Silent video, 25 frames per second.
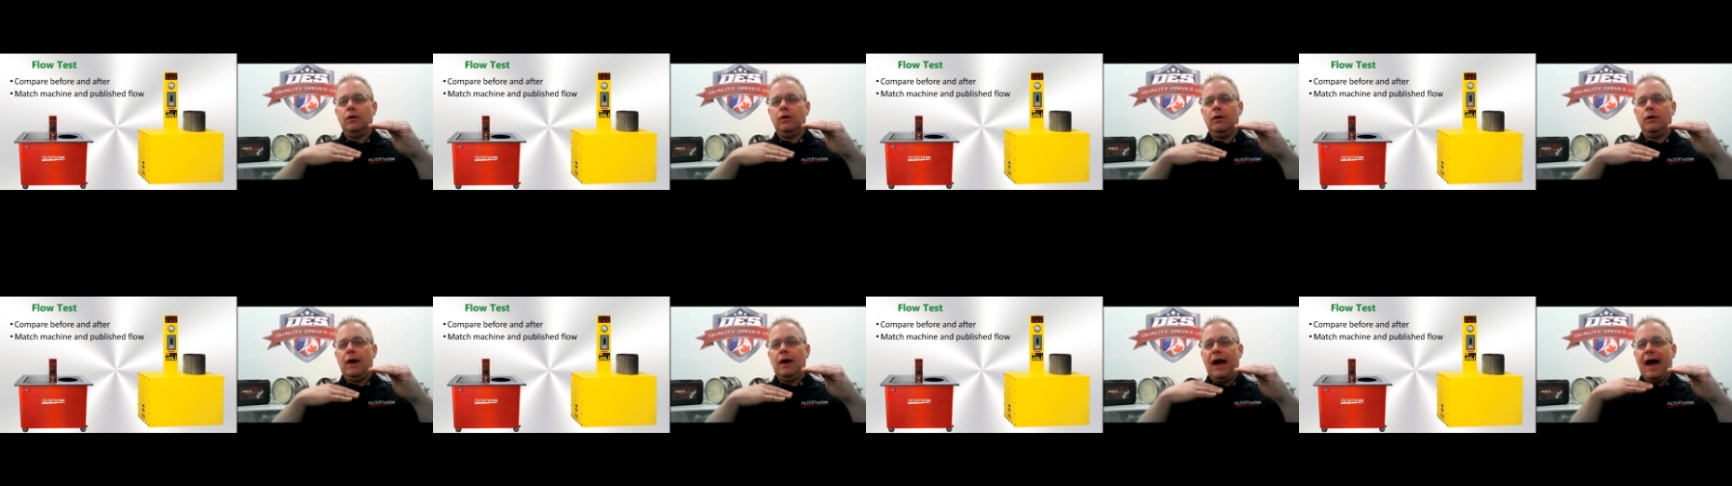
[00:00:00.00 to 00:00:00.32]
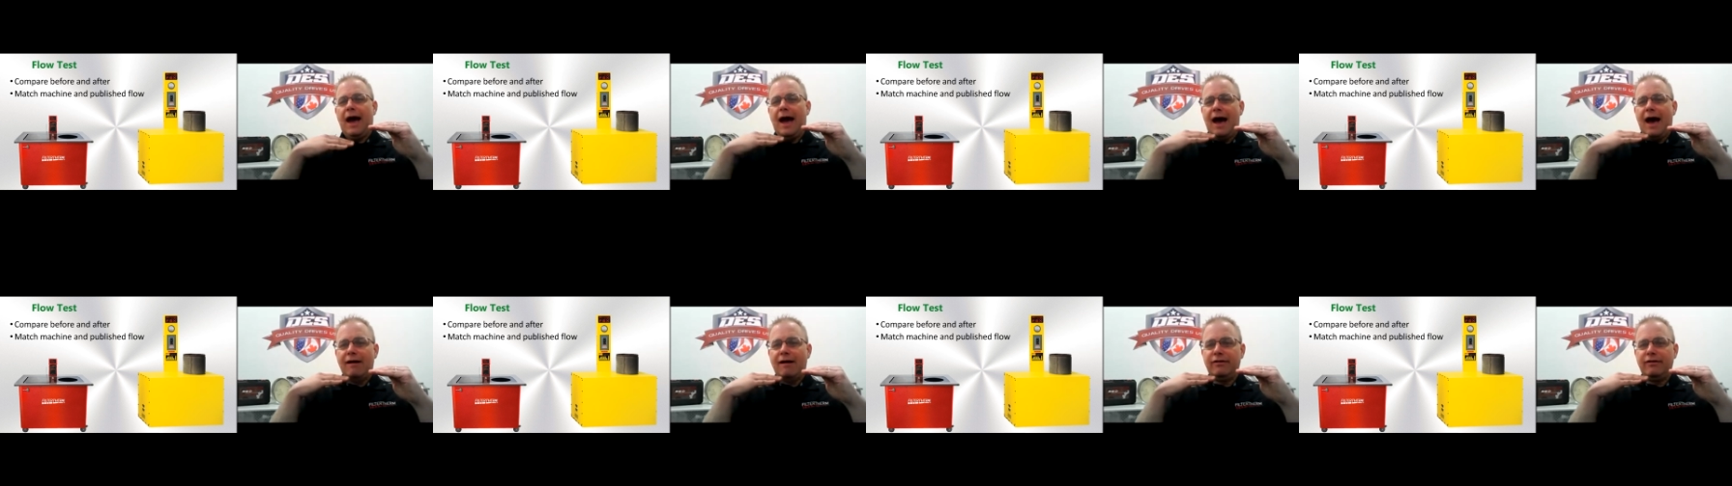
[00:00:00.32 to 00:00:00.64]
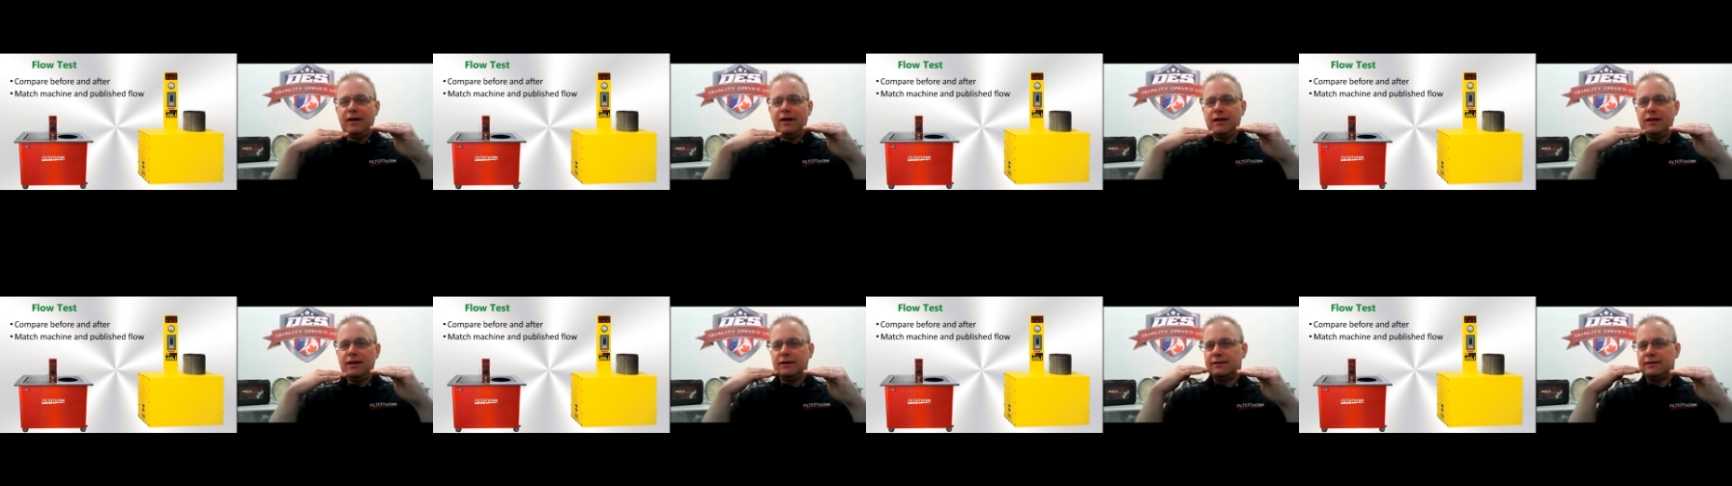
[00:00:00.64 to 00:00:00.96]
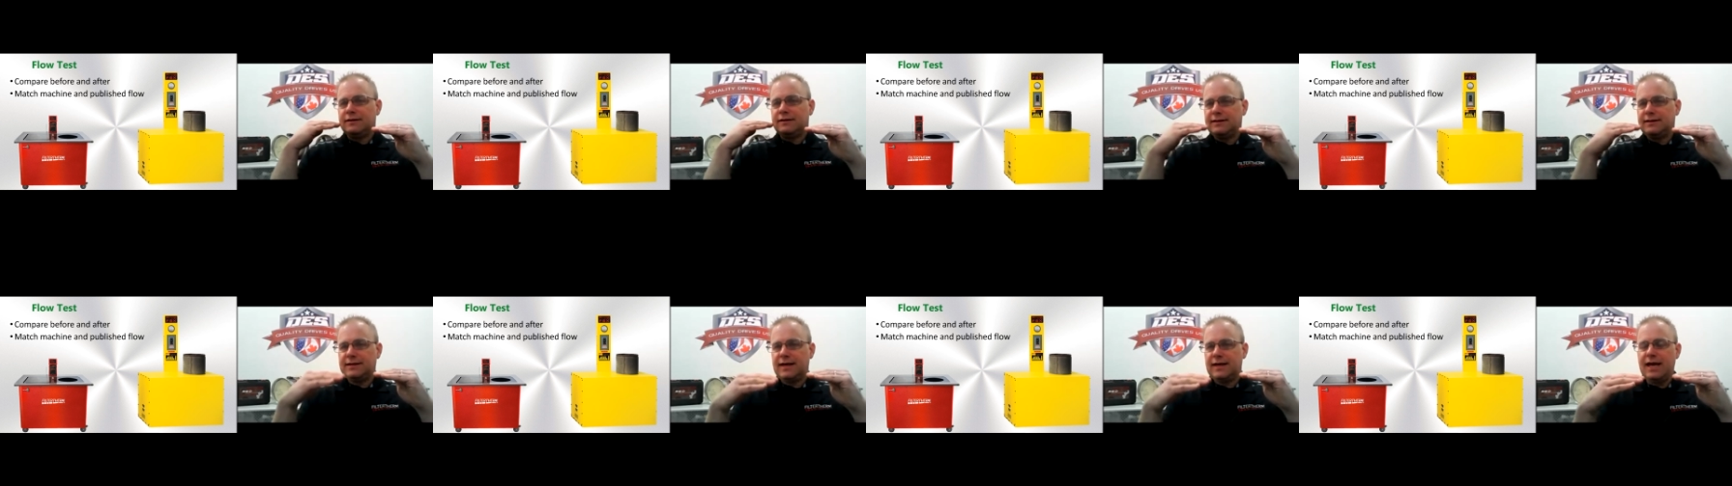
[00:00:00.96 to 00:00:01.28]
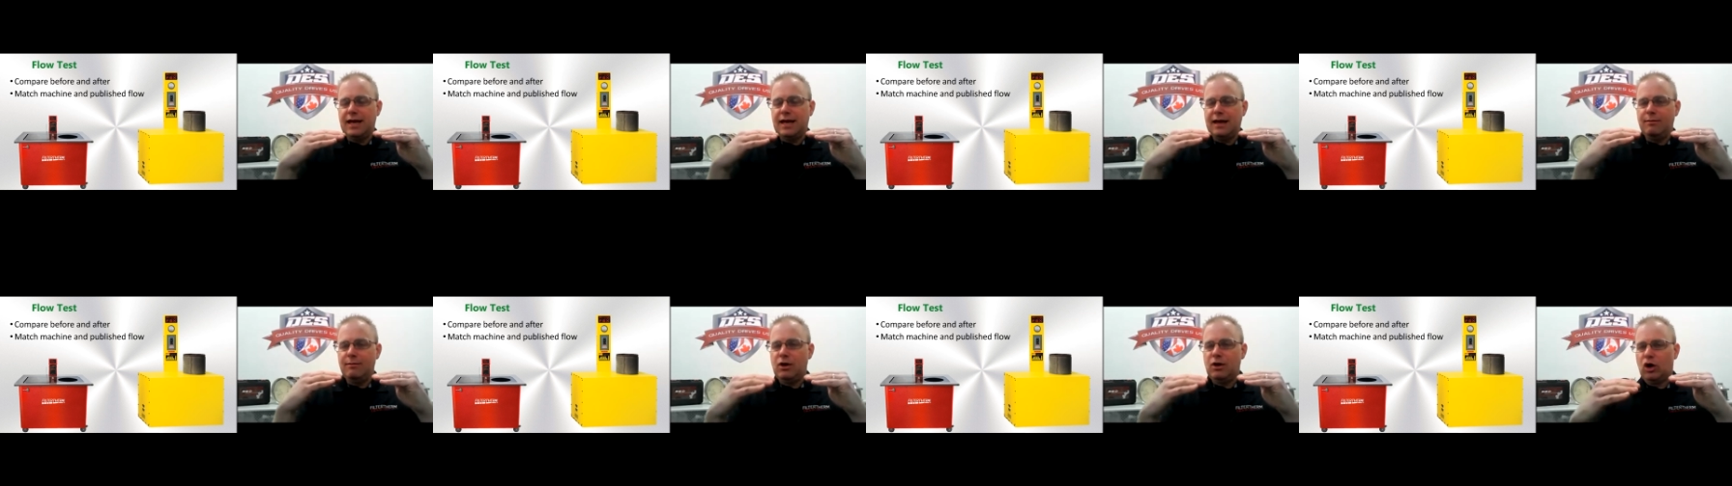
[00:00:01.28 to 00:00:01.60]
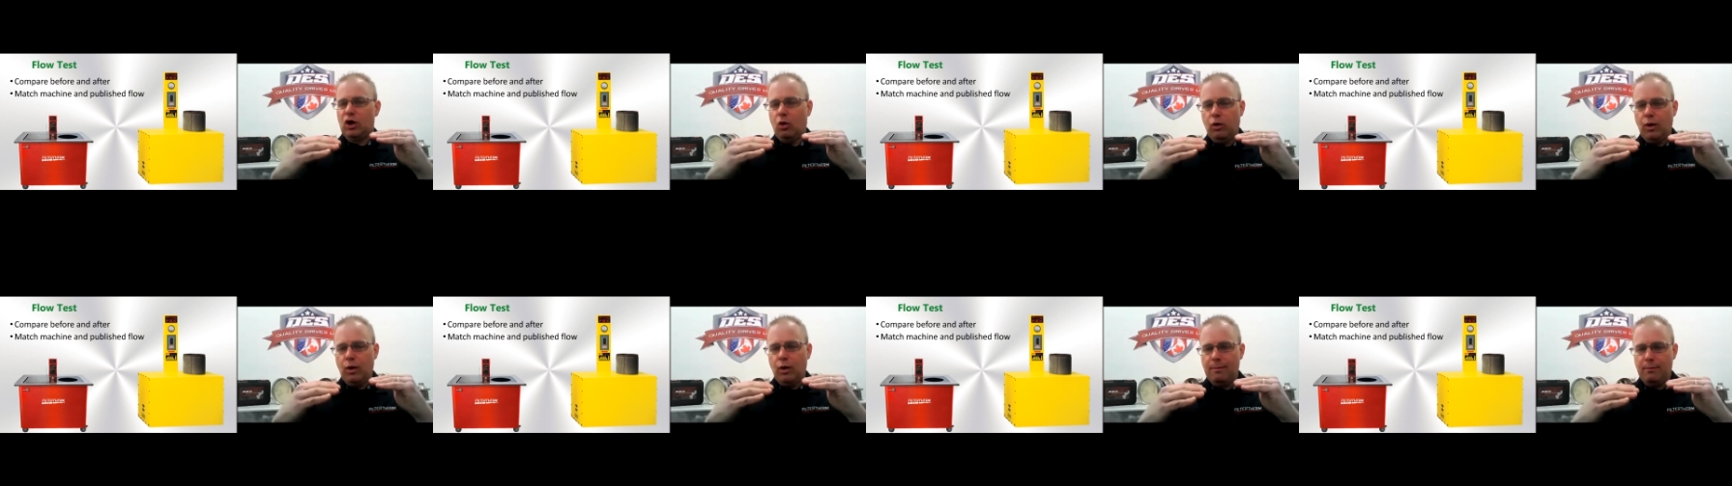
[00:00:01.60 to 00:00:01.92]
having the same
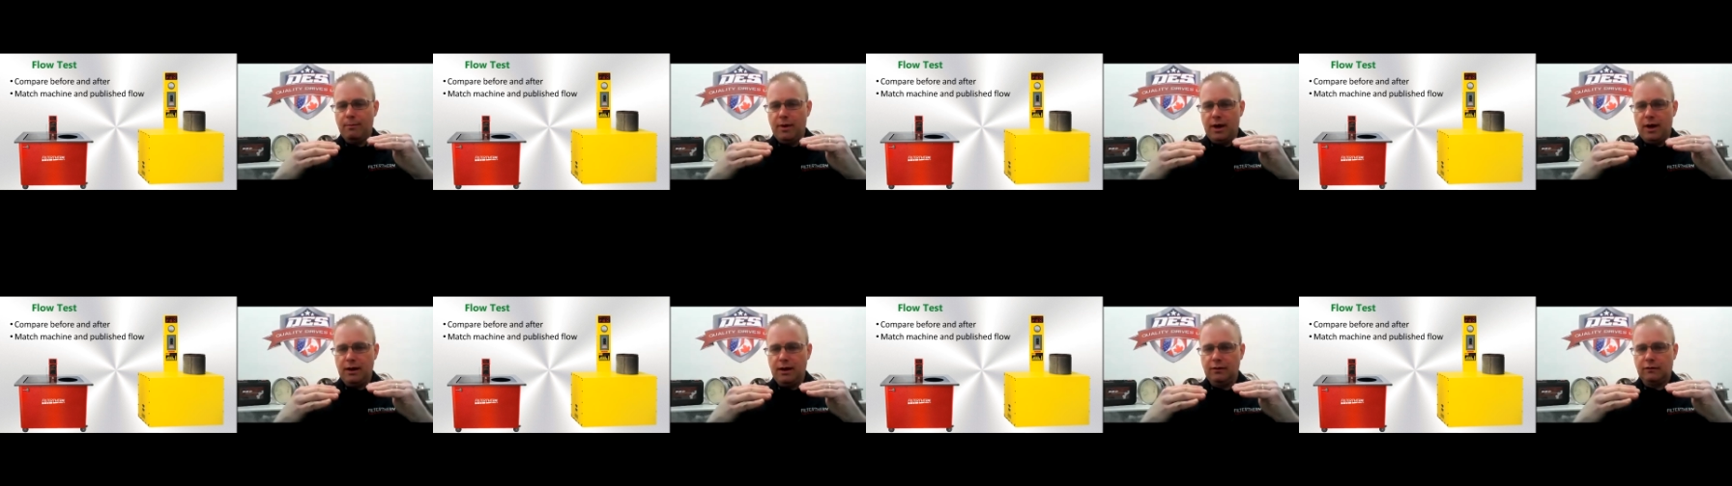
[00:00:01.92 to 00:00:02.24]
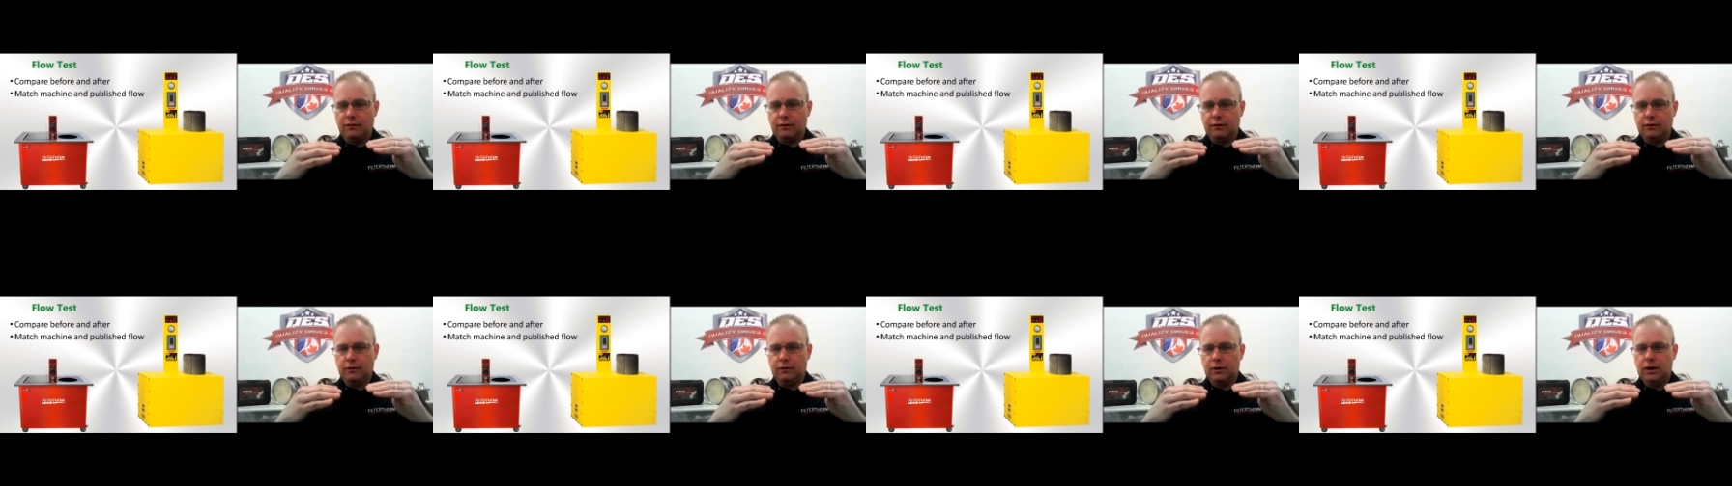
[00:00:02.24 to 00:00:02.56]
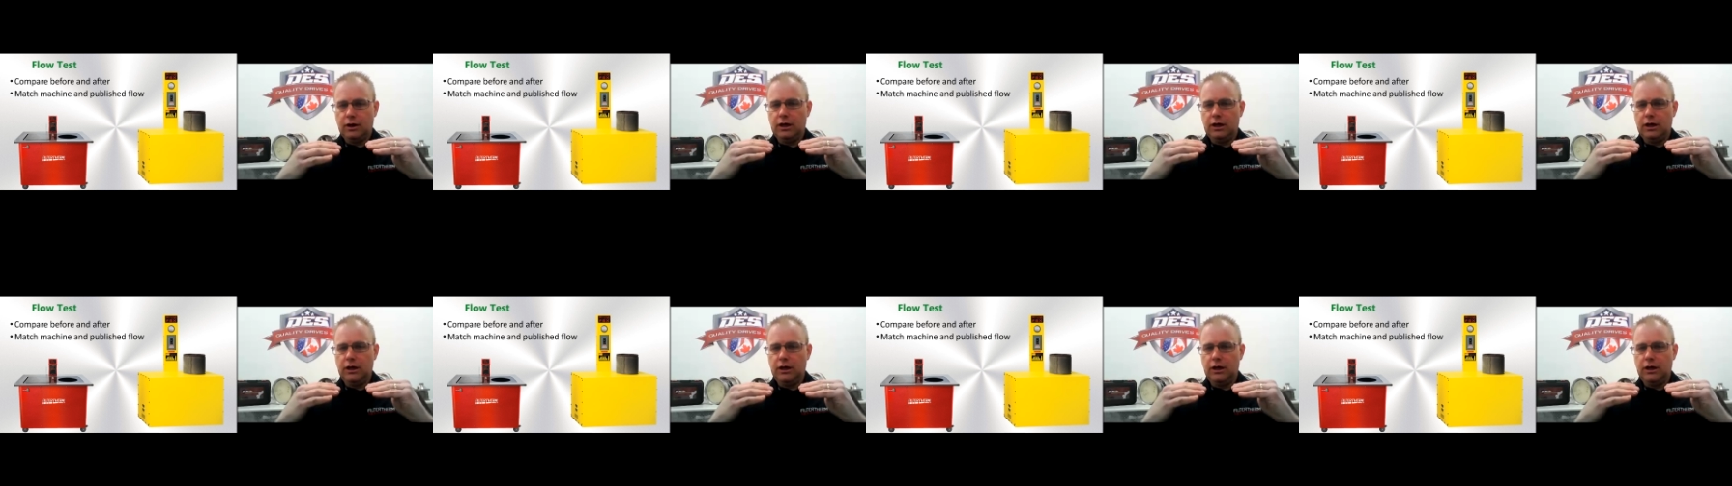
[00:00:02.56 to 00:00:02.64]
equipment